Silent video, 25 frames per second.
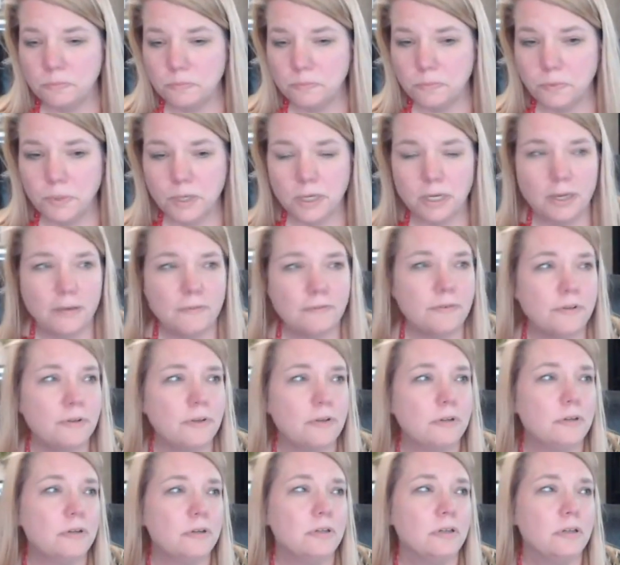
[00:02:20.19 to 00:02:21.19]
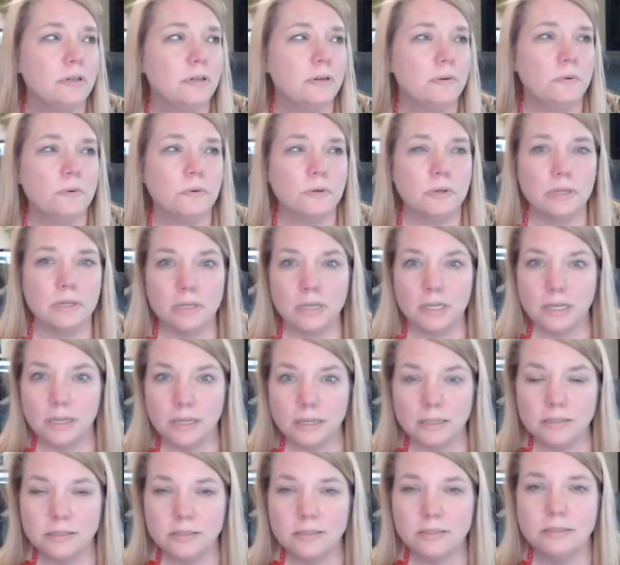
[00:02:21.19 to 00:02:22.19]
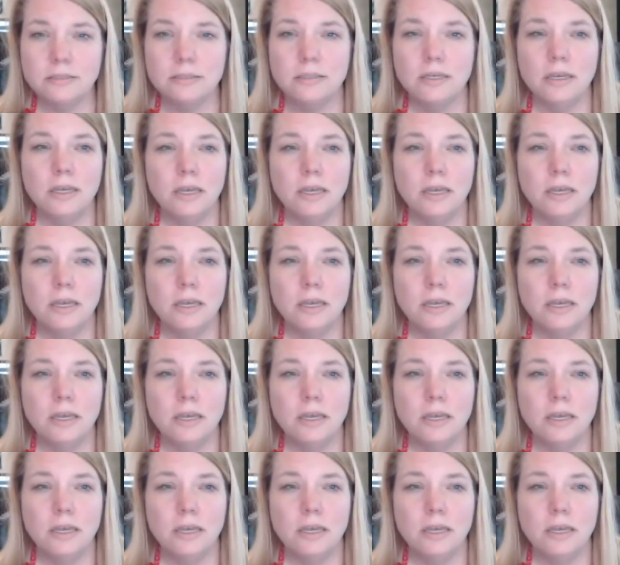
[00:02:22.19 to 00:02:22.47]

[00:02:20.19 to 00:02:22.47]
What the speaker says: whatever, organize.